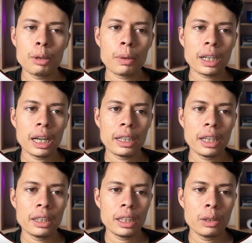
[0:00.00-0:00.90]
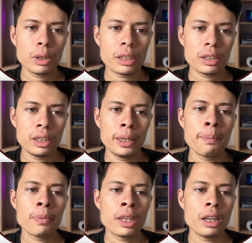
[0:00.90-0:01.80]
guideline, then you can
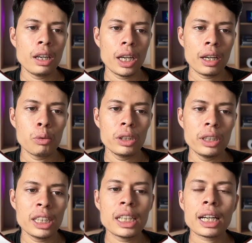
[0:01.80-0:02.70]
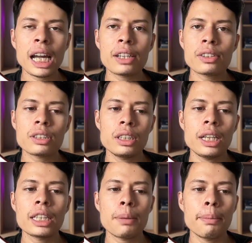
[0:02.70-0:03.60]
see we need the currency
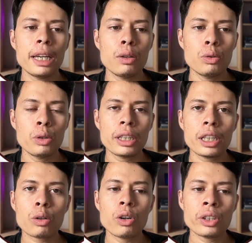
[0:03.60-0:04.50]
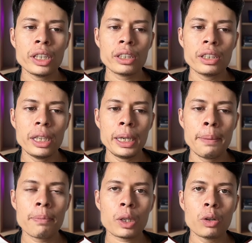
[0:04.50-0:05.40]
and the value and the content
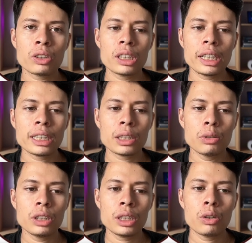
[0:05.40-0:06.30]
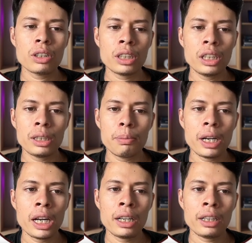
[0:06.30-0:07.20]
name, content category, content
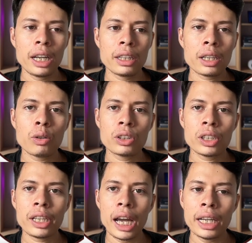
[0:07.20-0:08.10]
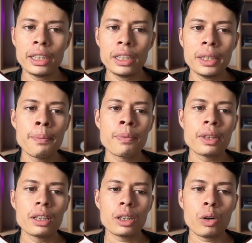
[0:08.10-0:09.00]
brand, and the content ID,
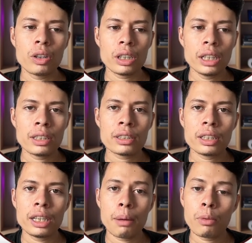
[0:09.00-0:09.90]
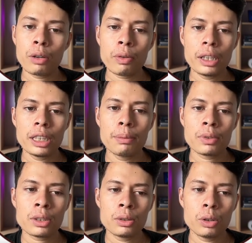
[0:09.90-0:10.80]
contents, number of
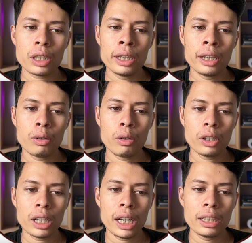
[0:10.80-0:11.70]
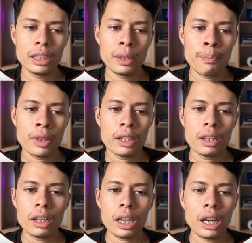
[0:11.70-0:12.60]
items. Okay, order ID,
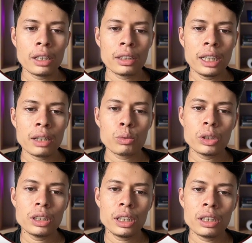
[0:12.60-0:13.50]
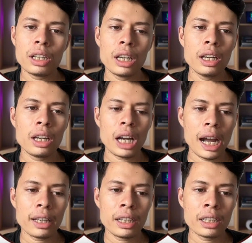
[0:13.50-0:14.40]
and there we need
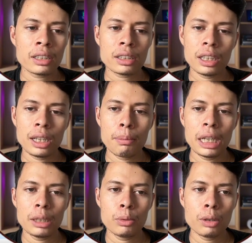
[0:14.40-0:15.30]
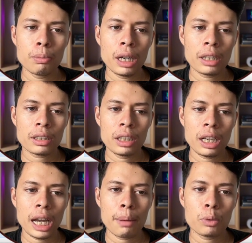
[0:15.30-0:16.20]
others variable, but
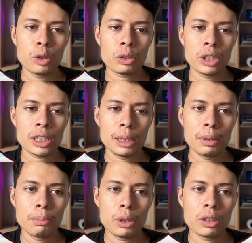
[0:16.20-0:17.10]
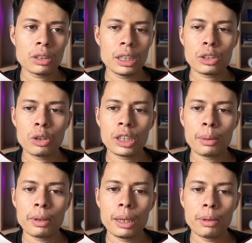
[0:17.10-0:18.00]
I am going to skip it because it's not
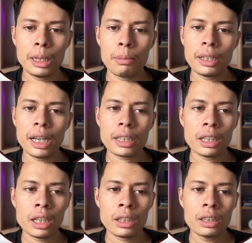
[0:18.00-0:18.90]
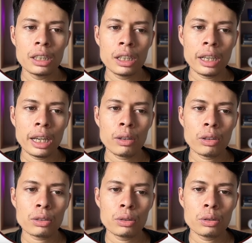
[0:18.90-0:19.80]
available in my data layer. and
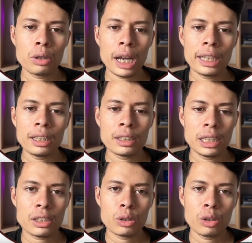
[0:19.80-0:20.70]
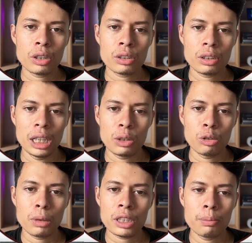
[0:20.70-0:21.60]
also I guess it's not
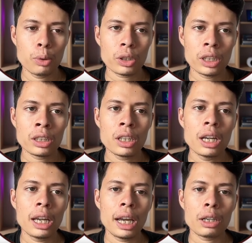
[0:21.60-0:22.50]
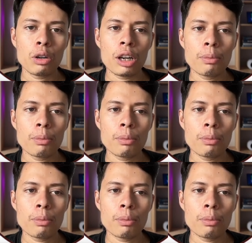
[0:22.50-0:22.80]
too much important, and all of